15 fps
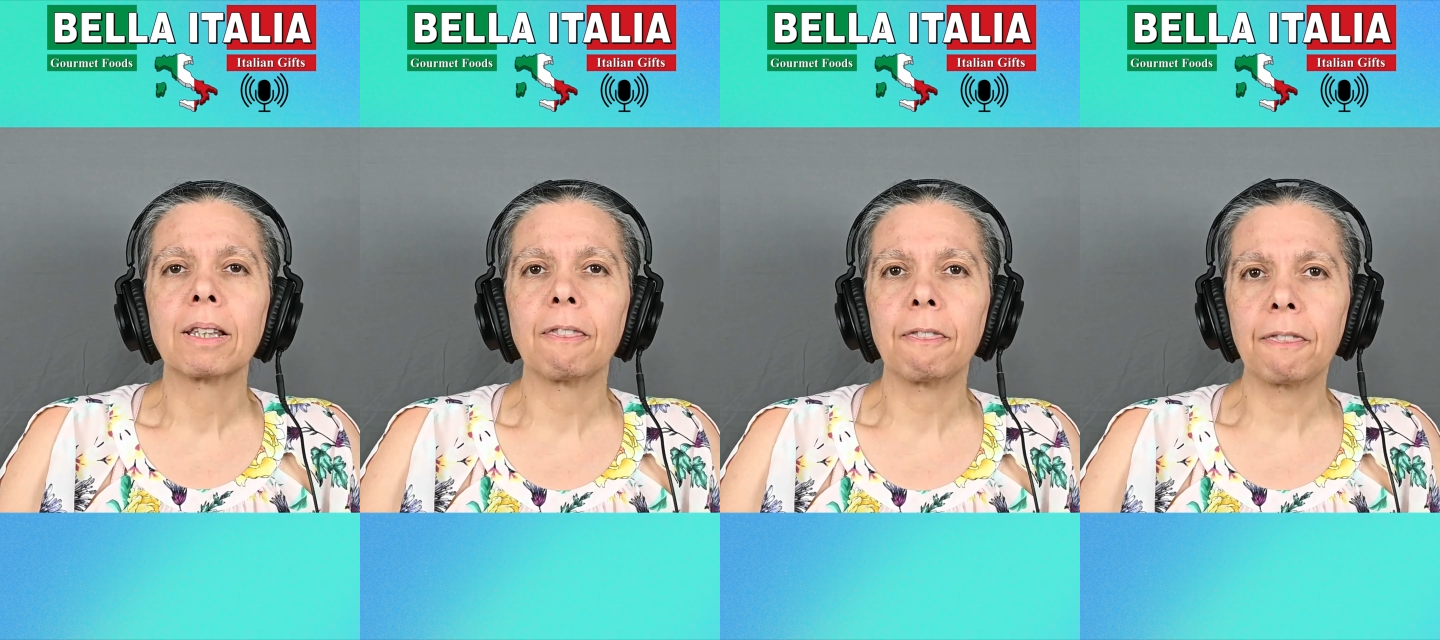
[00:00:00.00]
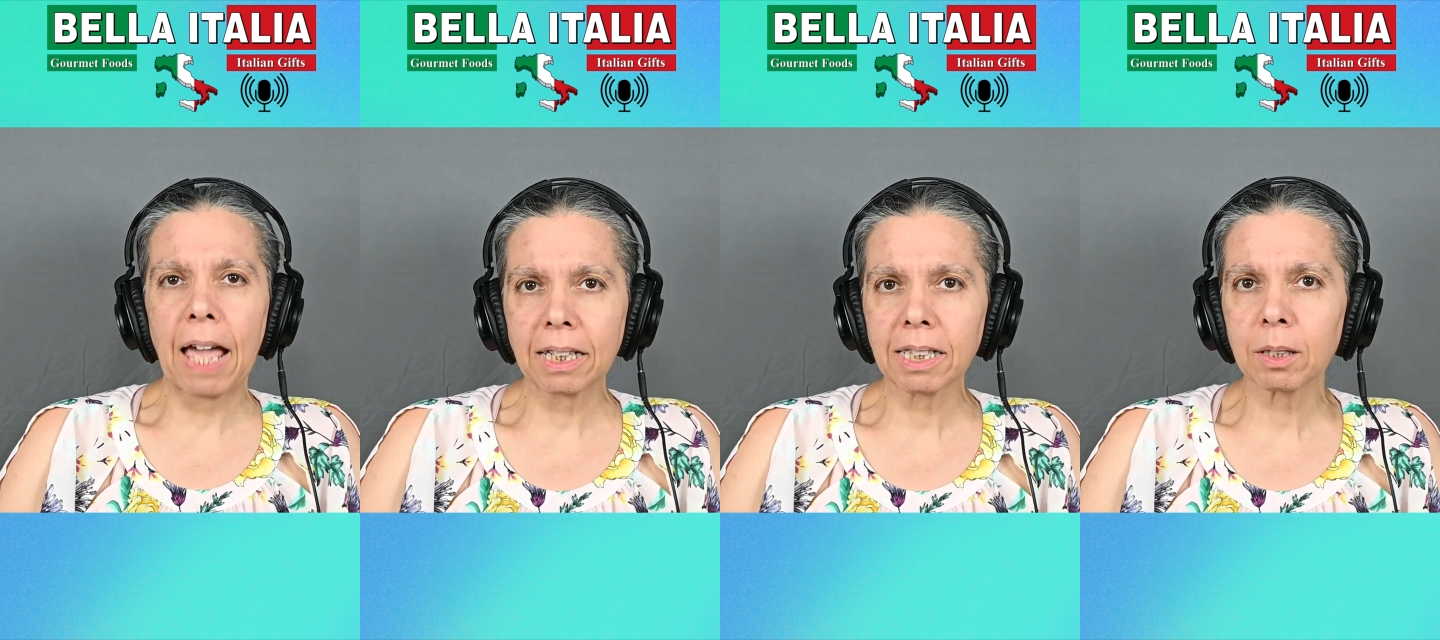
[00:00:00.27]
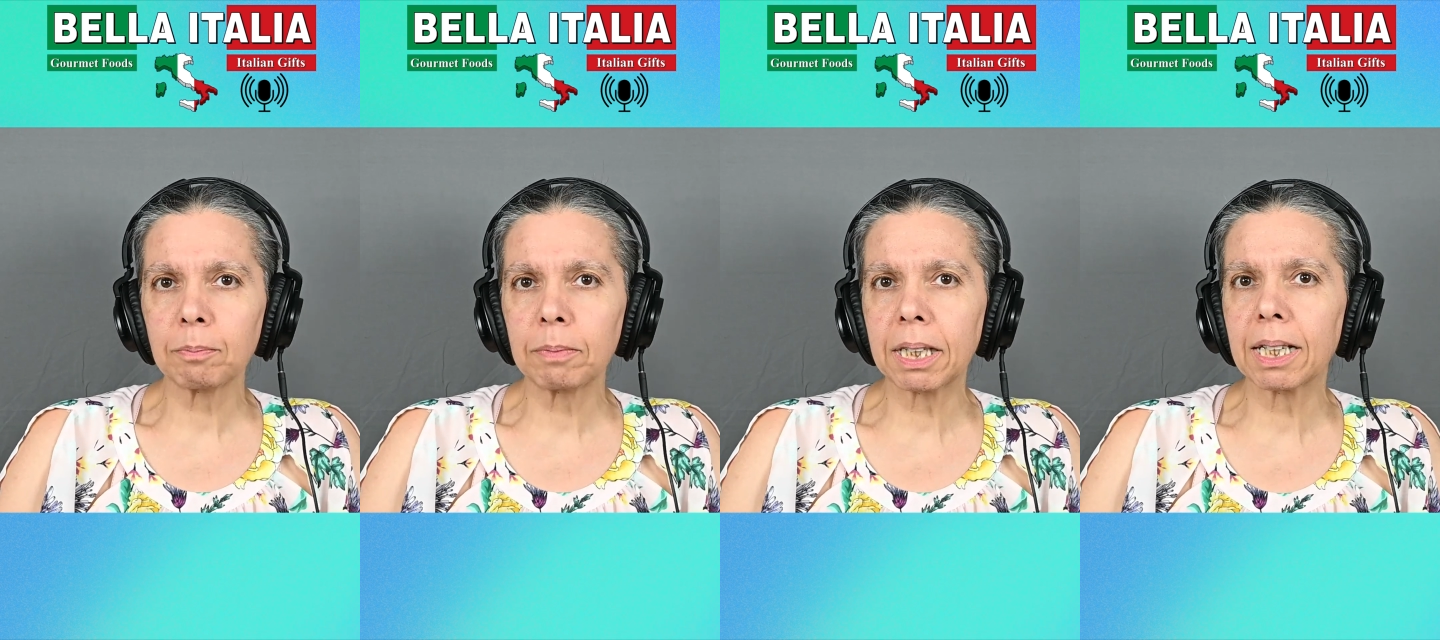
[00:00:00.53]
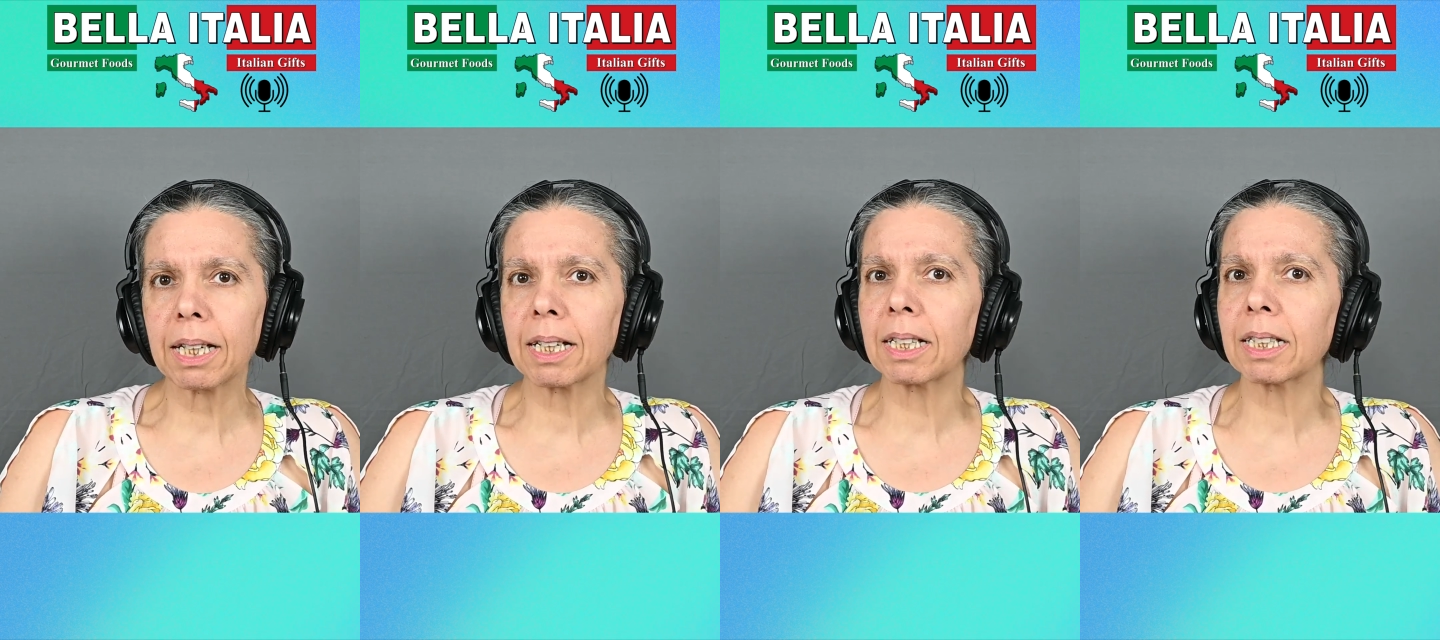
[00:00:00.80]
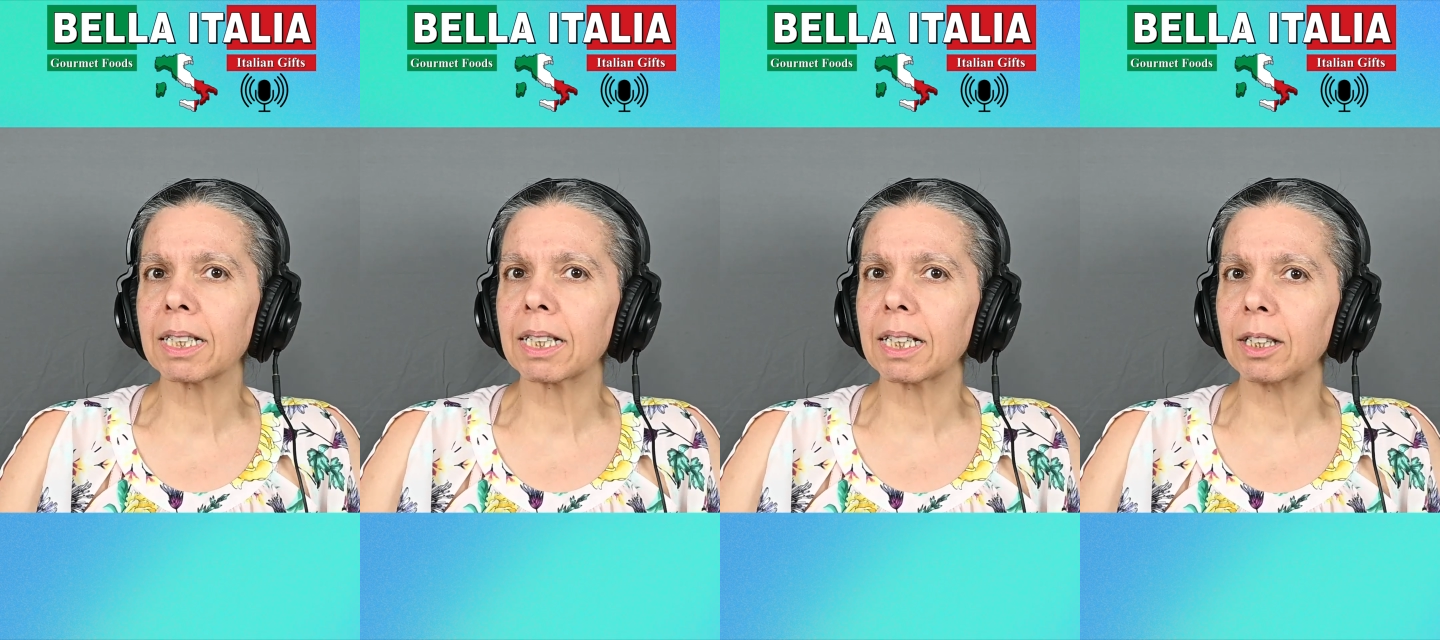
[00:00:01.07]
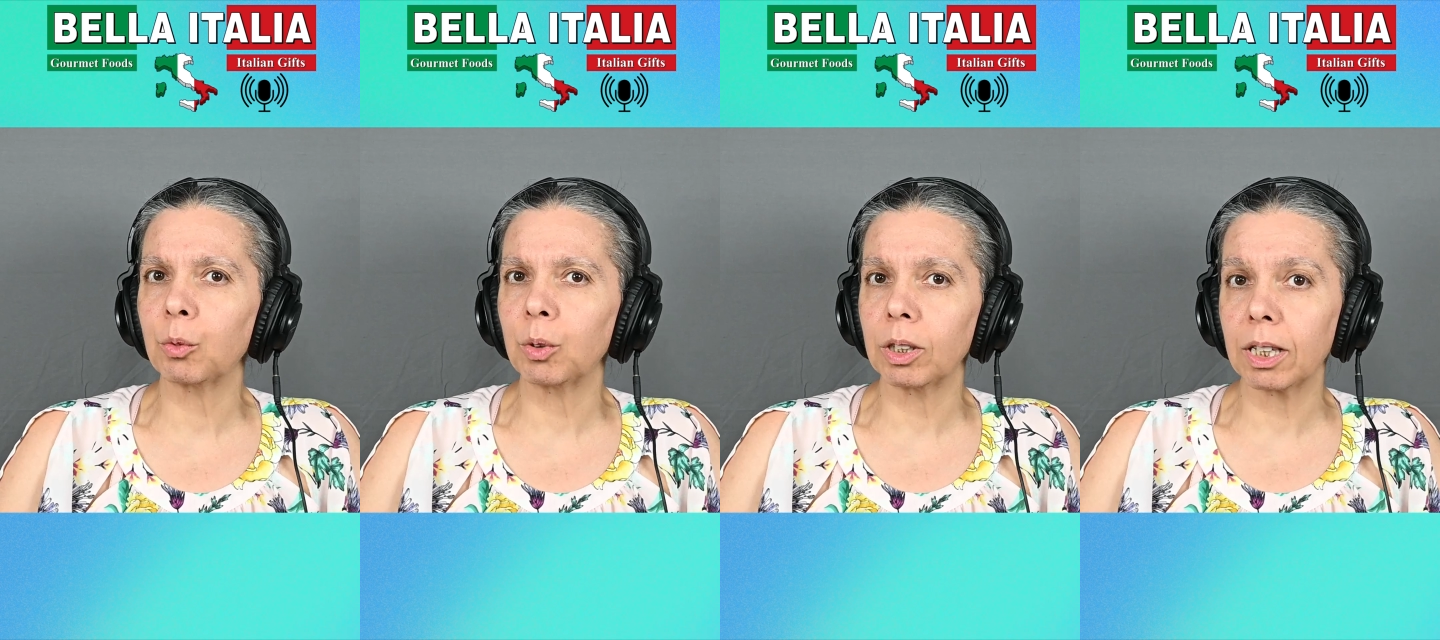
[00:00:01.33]
That's because
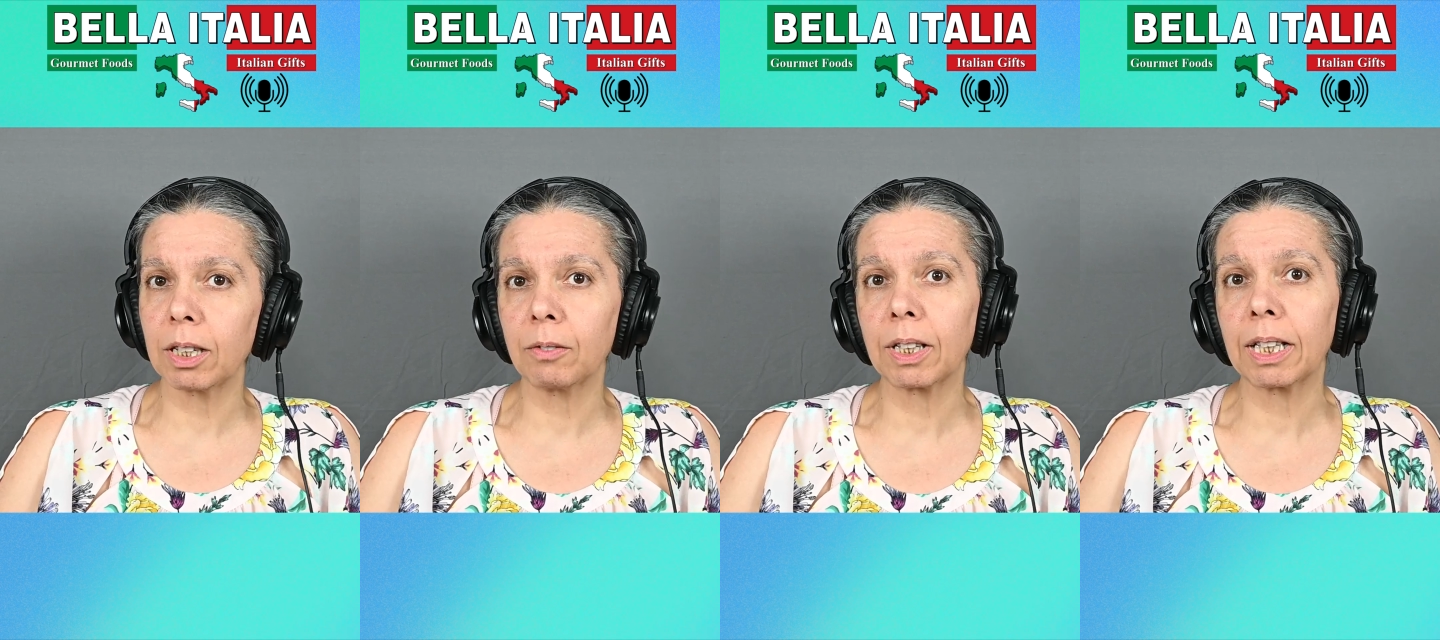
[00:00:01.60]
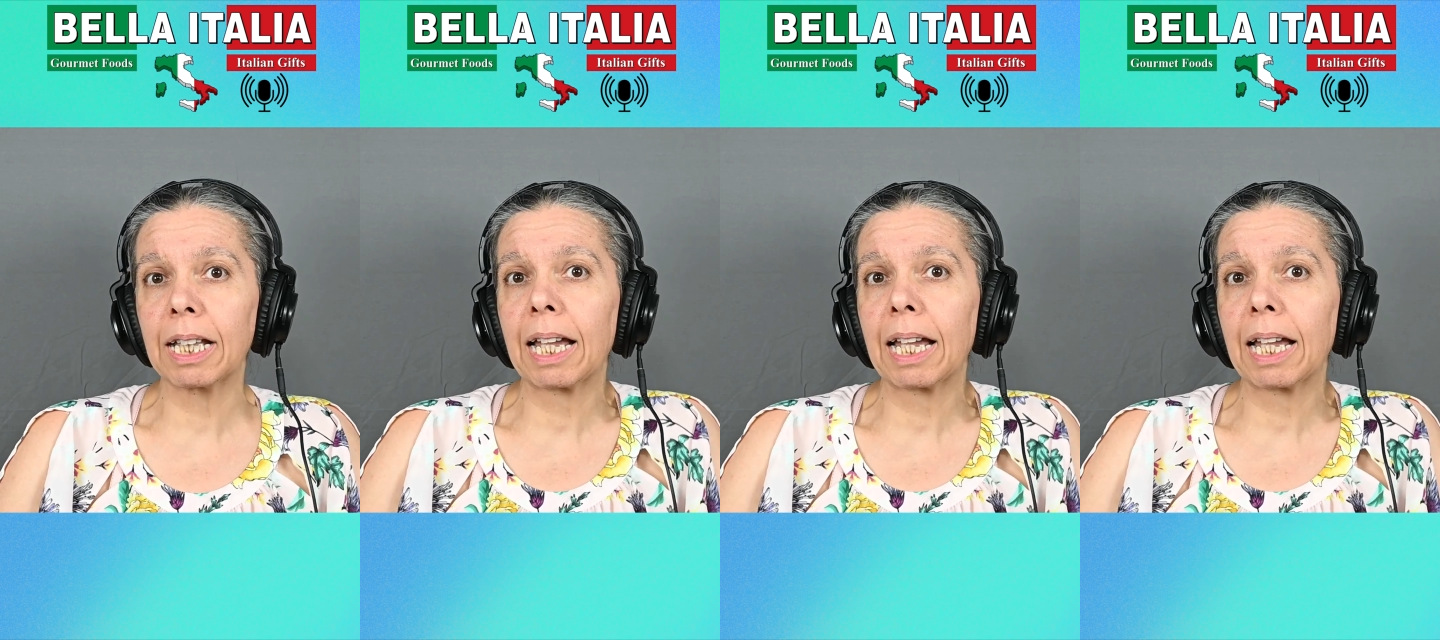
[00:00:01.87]
it will give an